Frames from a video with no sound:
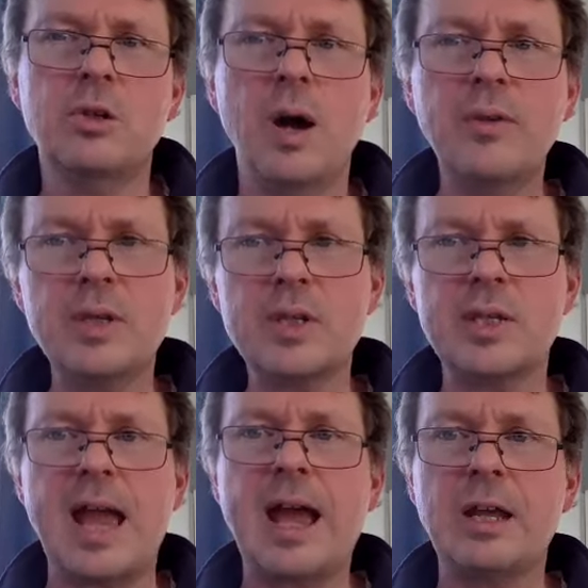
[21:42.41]
to
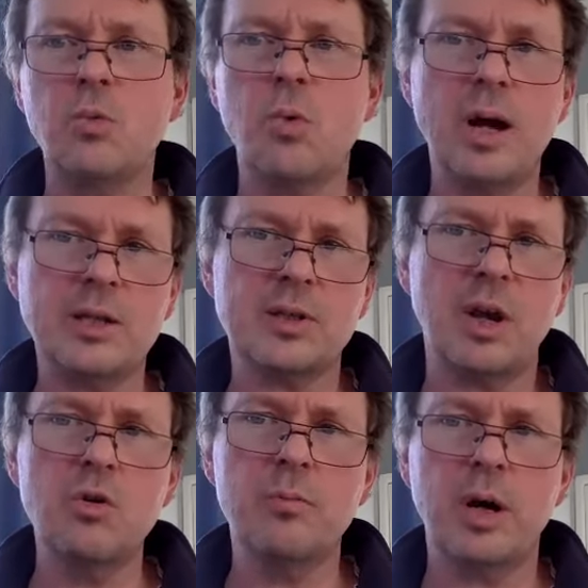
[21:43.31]
understand why
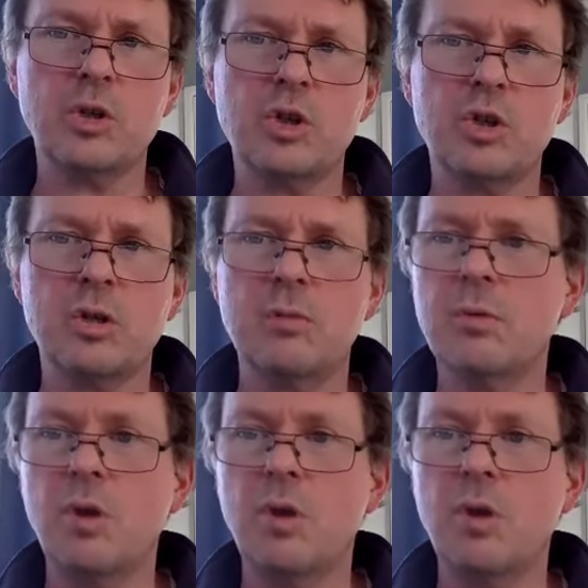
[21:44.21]
so much